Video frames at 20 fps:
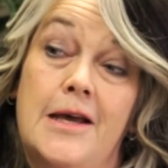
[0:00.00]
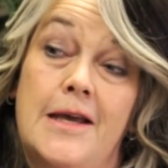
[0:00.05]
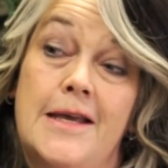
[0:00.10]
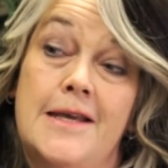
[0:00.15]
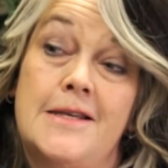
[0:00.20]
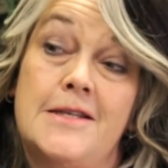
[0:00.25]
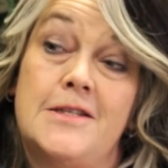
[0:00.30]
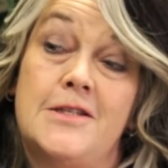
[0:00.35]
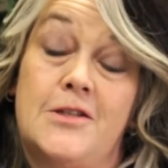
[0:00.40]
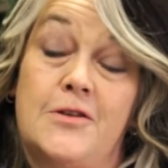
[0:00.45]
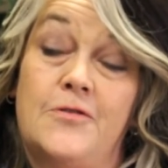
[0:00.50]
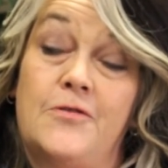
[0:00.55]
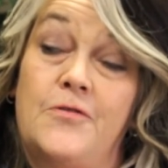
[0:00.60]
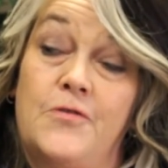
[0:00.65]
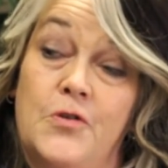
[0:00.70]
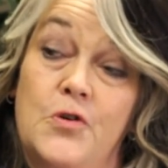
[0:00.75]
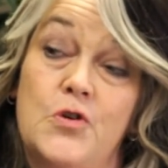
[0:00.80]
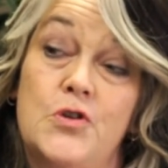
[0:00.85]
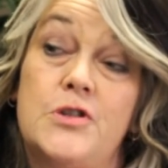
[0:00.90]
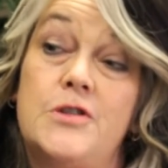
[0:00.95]
is the
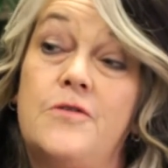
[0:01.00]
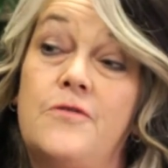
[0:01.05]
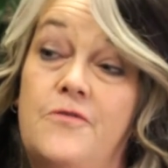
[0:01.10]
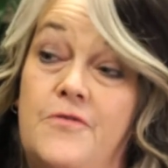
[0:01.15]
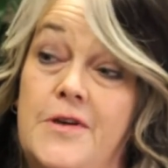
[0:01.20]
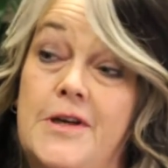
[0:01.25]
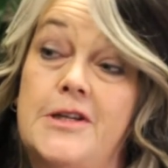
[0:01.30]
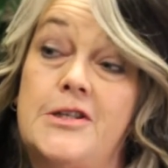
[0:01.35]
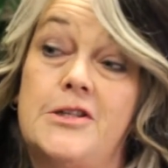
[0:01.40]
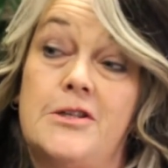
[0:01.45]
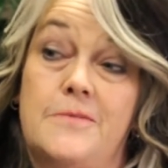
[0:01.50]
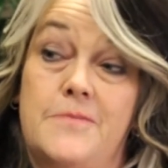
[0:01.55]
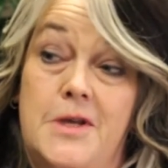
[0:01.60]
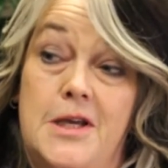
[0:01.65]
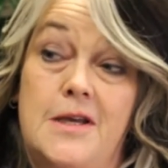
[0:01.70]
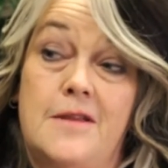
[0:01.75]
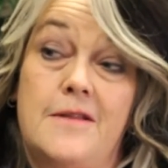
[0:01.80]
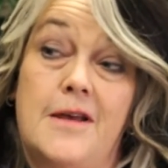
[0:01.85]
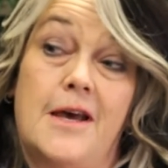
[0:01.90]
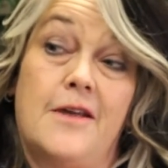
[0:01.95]
first victim
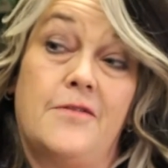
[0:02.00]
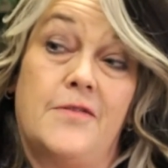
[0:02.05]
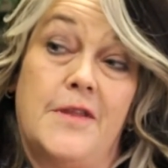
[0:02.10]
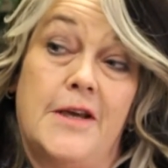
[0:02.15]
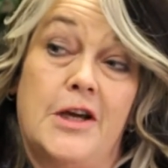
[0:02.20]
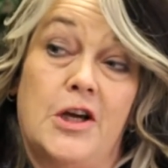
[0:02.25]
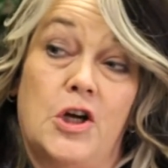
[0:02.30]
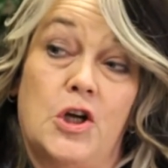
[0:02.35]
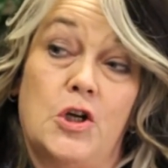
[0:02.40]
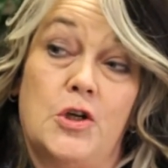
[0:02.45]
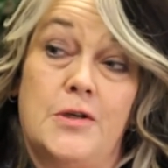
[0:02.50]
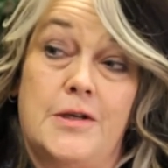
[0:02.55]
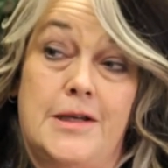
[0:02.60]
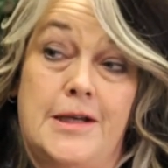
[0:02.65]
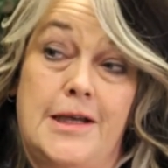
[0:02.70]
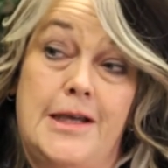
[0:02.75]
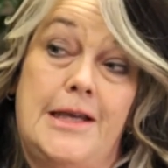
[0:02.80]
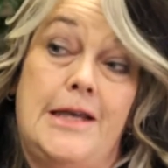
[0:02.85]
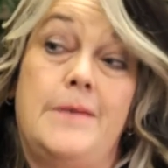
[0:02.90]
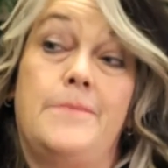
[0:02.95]
in that their
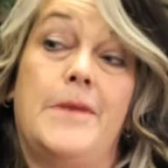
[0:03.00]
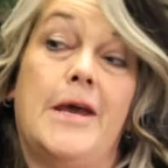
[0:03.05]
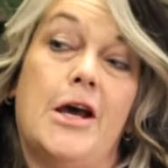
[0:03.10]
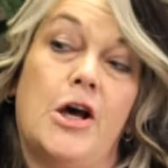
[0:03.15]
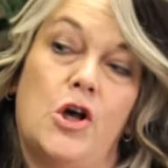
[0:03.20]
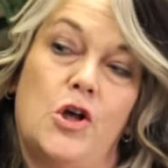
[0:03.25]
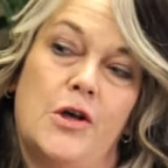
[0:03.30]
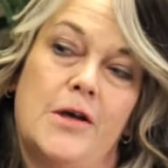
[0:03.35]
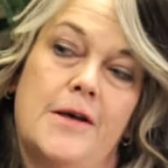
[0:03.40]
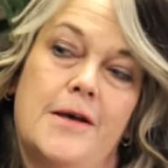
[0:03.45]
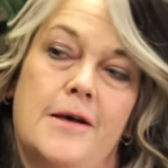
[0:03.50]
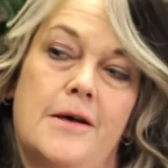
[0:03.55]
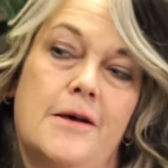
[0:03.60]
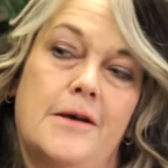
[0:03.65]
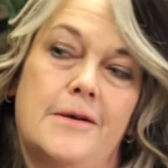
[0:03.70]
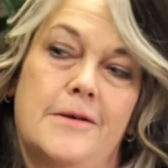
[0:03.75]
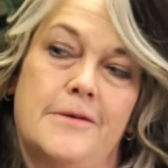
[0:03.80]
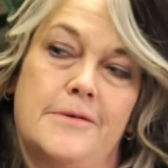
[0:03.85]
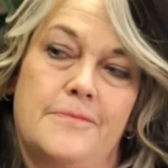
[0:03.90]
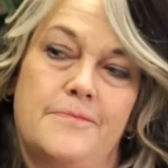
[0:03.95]

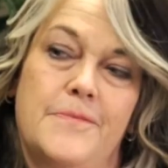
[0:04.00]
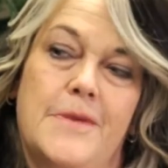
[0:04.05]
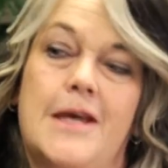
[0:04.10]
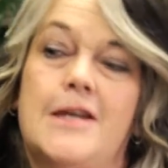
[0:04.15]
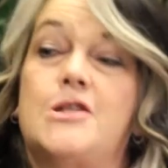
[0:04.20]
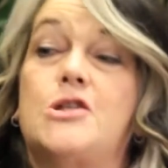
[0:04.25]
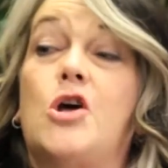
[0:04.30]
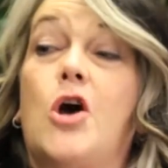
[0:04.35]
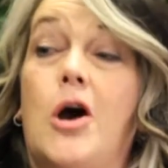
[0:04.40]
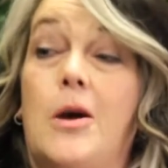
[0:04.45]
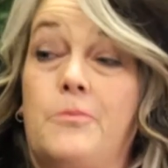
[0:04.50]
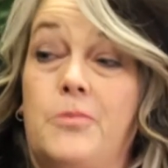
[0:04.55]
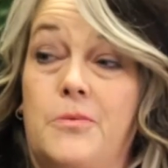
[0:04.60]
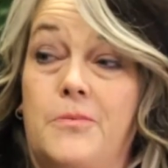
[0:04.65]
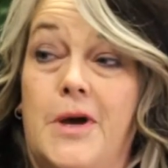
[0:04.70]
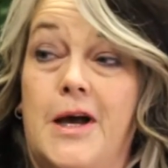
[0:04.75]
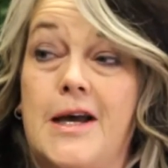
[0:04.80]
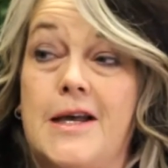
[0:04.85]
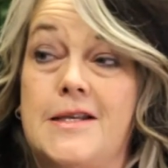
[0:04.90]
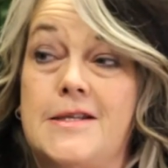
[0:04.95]
email gets
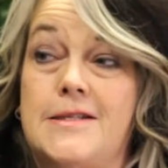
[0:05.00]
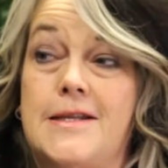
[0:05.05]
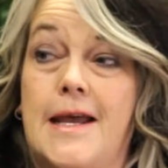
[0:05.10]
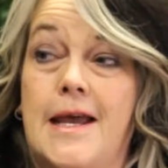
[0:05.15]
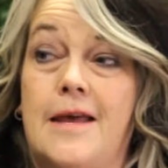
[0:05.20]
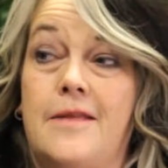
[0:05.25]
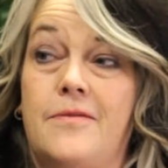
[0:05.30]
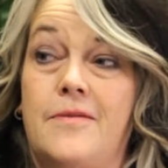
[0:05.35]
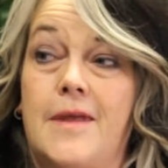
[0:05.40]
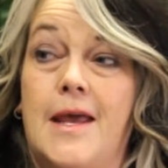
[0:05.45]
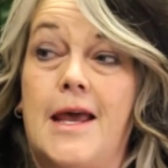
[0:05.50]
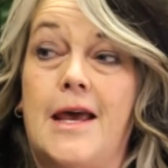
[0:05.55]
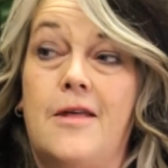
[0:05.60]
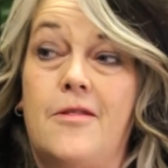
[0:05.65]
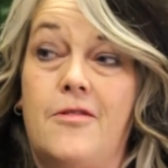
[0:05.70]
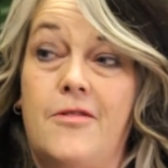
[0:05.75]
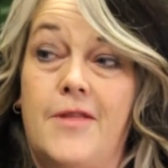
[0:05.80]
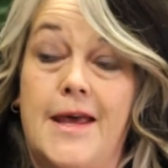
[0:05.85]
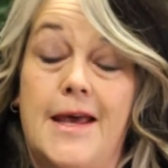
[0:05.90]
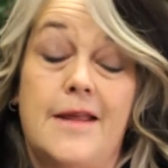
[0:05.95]
compromised,
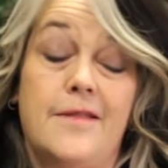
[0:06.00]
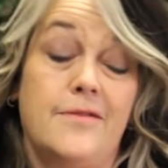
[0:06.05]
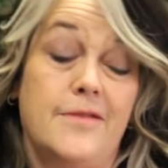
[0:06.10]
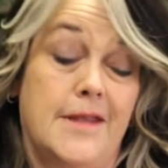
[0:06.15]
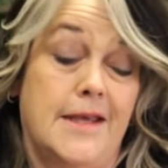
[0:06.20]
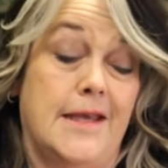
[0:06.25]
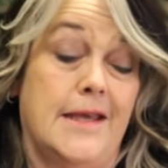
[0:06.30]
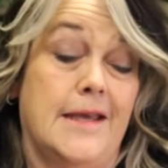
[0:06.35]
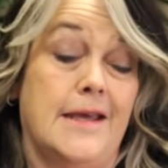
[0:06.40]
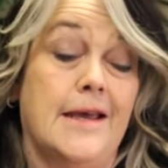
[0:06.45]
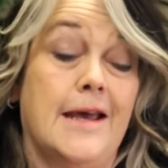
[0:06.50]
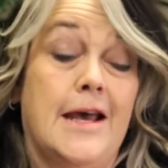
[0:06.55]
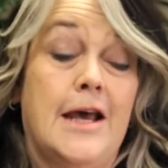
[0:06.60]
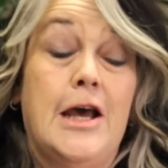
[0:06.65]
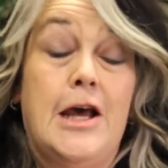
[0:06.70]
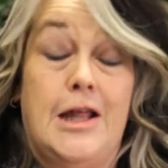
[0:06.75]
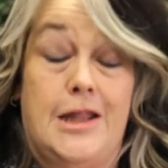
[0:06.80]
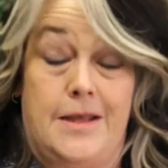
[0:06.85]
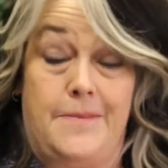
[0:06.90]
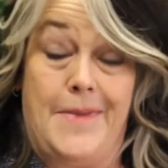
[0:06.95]
and then the
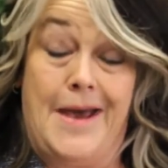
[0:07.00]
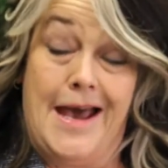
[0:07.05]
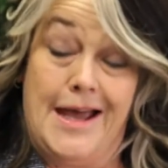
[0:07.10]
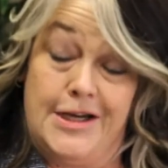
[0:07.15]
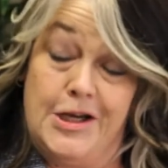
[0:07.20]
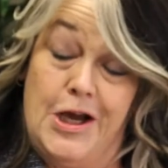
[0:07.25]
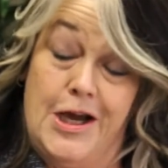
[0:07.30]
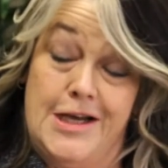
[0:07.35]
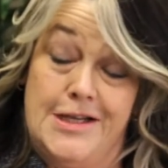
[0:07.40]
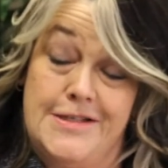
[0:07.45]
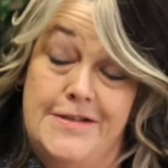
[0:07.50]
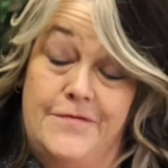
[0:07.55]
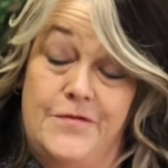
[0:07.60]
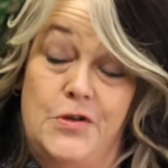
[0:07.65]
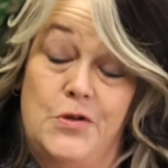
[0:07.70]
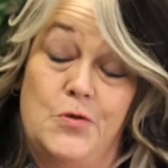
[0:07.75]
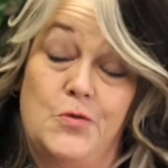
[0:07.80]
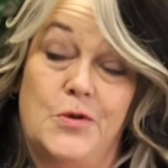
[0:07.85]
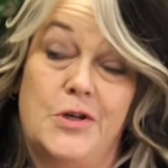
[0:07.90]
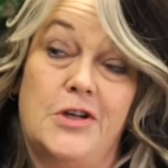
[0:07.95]
bad guys, if
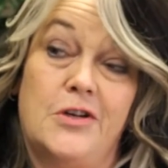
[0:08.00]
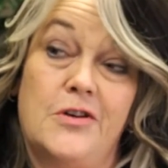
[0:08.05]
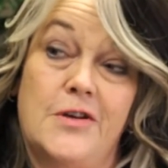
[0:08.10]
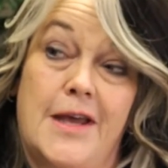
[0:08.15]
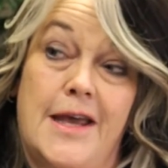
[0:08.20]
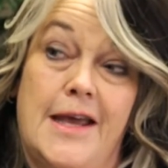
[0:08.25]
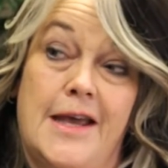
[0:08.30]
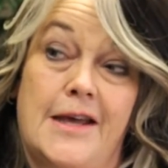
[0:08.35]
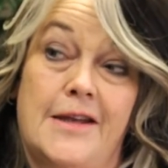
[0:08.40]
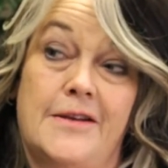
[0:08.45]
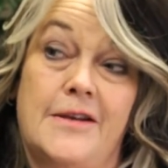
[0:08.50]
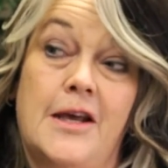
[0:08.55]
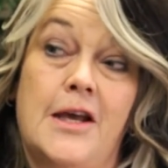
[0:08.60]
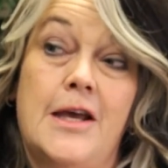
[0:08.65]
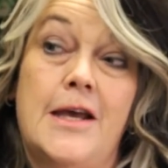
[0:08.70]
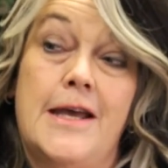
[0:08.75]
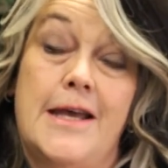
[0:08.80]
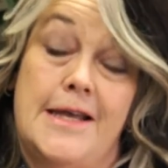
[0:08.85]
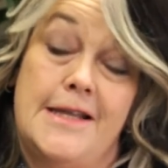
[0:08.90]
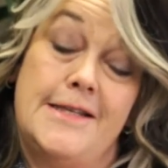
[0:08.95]
you will, can
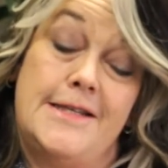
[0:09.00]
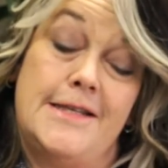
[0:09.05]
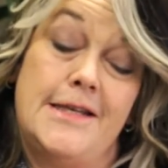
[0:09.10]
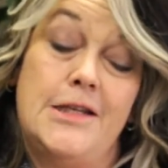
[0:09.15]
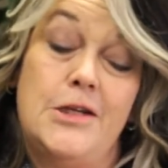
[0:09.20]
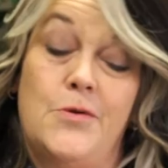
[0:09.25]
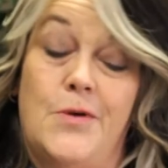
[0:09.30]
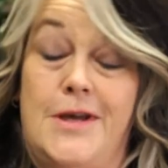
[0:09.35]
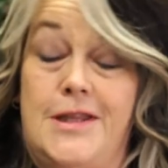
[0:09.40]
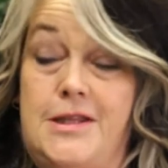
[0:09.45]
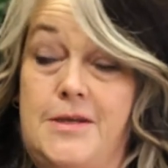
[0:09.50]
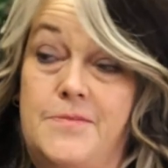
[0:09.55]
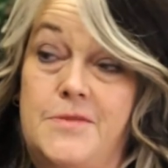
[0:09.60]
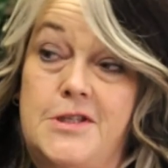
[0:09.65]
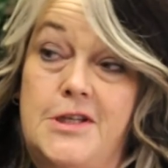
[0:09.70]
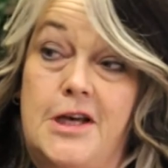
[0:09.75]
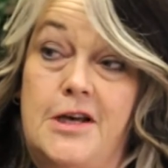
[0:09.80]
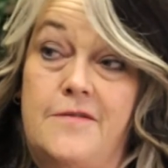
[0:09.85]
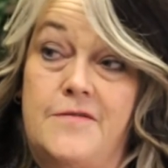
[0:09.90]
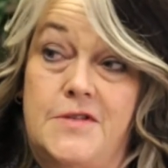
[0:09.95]
insinuate
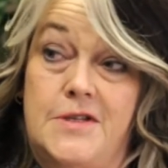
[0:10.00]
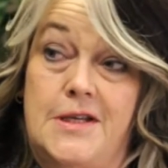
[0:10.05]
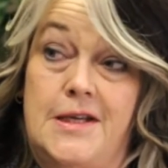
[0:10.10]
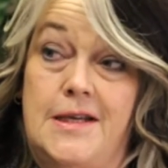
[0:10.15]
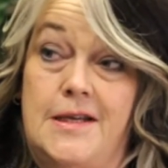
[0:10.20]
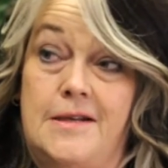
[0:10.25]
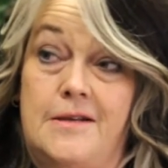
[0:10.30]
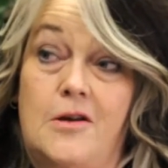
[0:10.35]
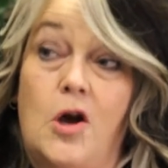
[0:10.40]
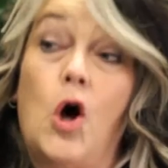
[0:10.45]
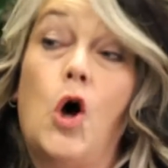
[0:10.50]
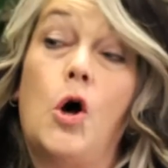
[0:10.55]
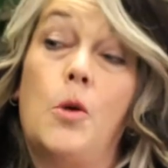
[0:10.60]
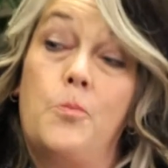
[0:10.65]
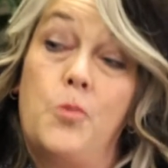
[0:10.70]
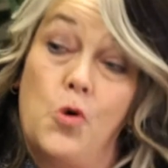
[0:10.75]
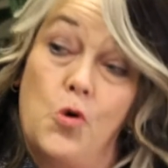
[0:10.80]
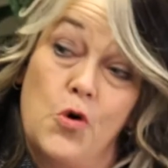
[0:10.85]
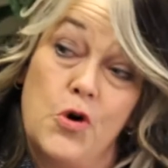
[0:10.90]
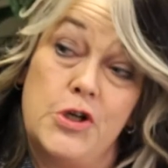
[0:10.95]
themselves in all
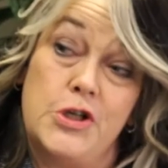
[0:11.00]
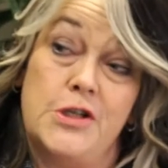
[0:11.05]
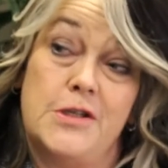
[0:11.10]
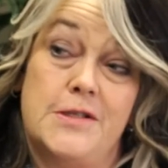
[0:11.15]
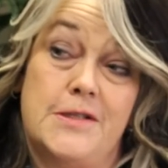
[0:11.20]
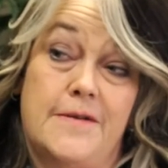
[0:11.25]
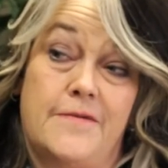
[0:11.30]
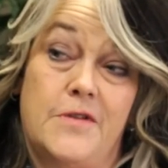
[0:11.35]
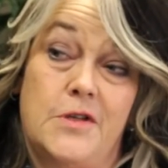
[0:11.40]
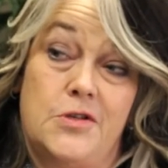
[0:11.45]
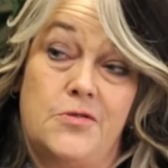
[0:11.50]
portions of the